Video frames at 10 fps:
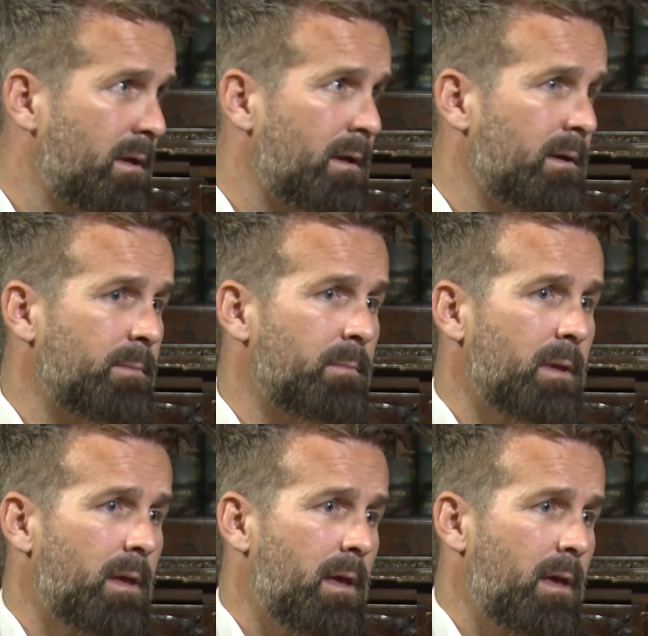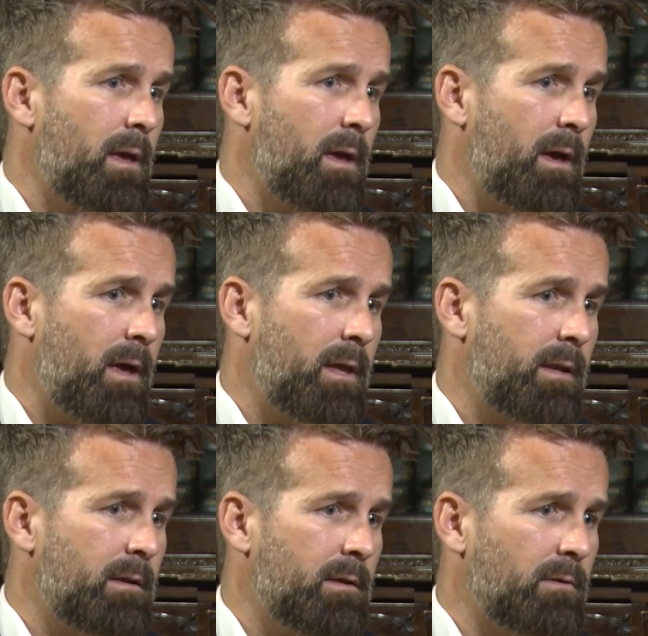And
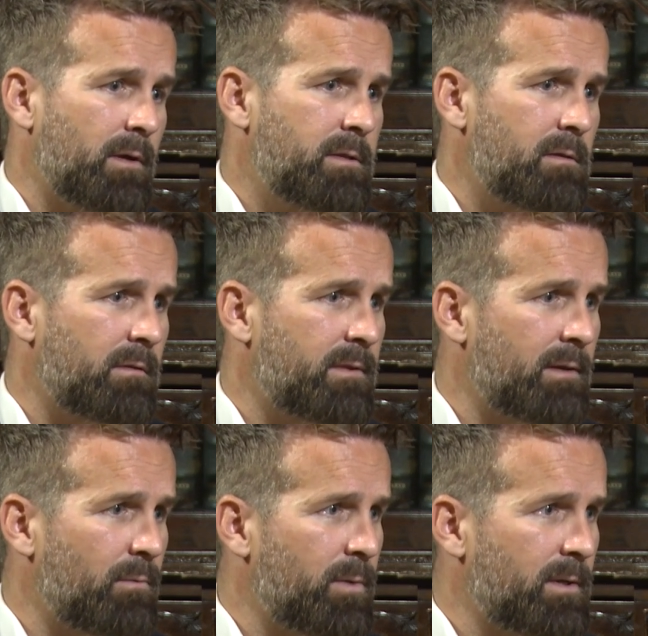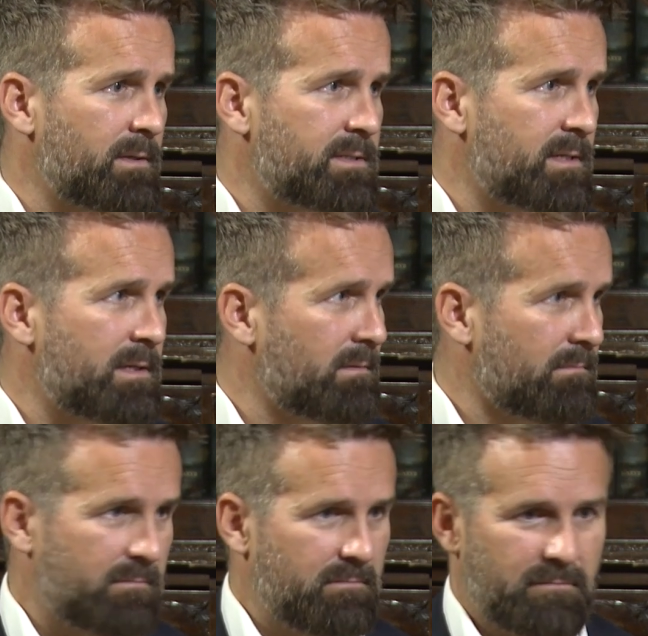I don't think we're going to see
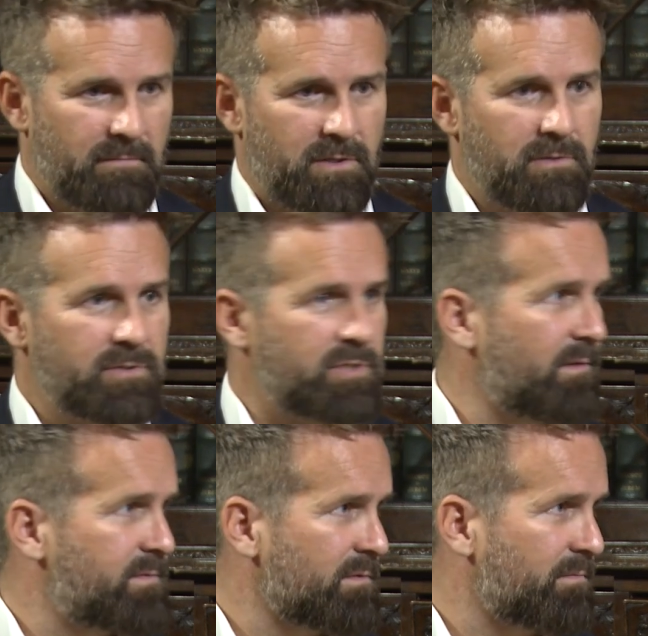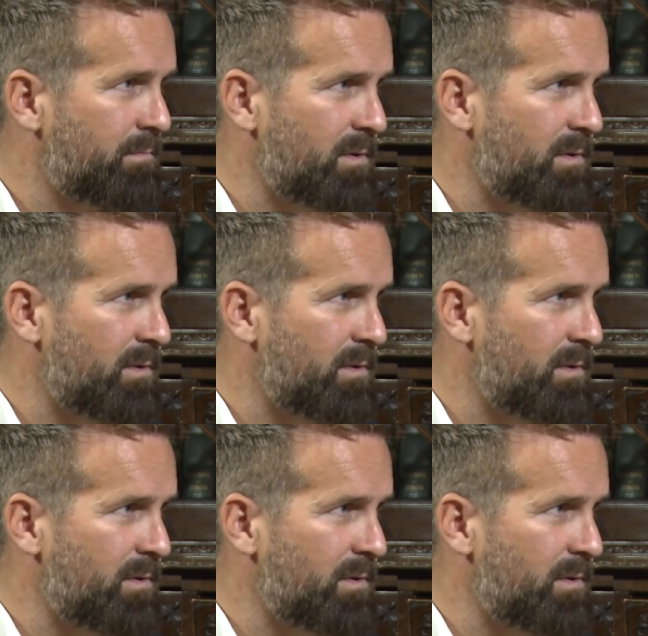huge shifts of